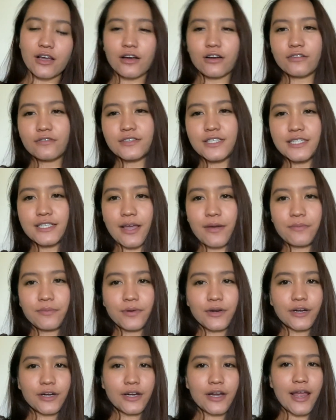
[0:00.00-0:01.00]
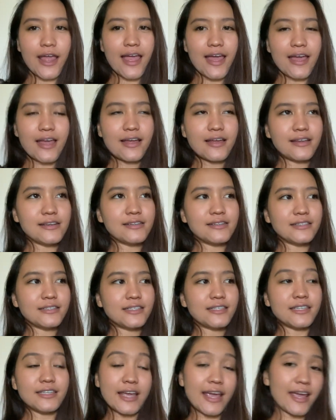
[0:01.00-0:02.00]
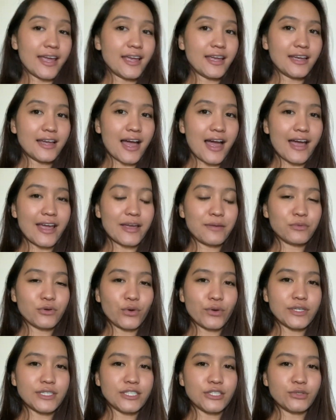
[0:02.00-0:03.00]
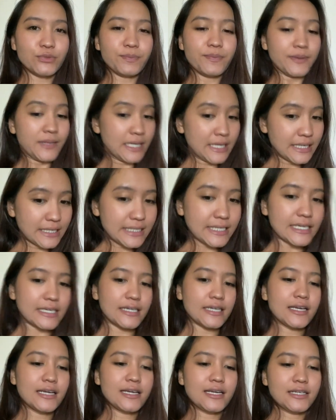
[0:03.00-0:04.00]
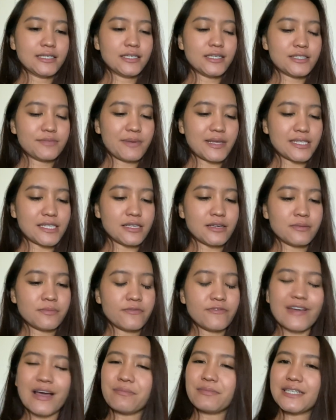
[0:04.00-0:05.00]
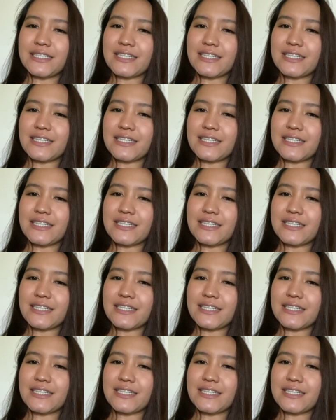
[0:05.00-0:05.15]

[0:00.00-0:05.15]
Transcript: of December, and today I am going to PD to spend some family